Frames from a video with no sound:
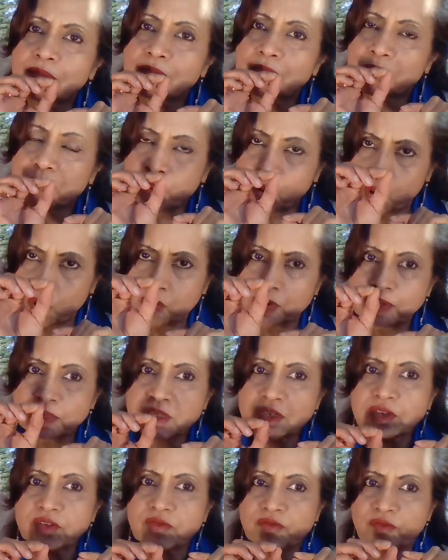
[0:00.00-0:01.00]

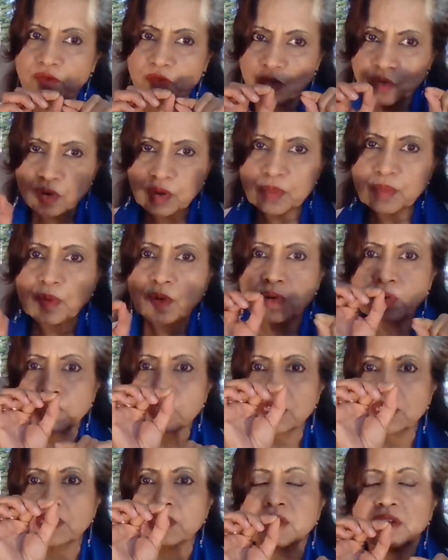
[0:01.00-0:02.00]
bonds, 4
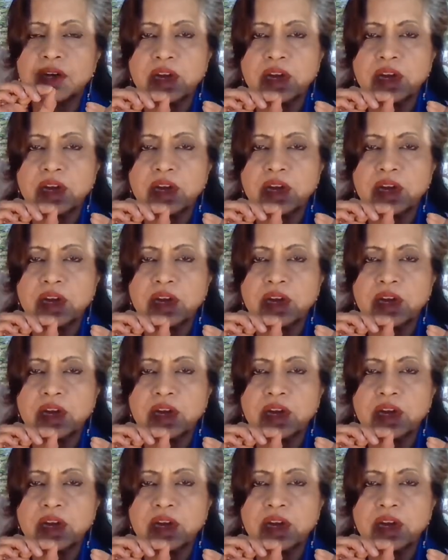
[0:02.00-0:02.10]
bonds,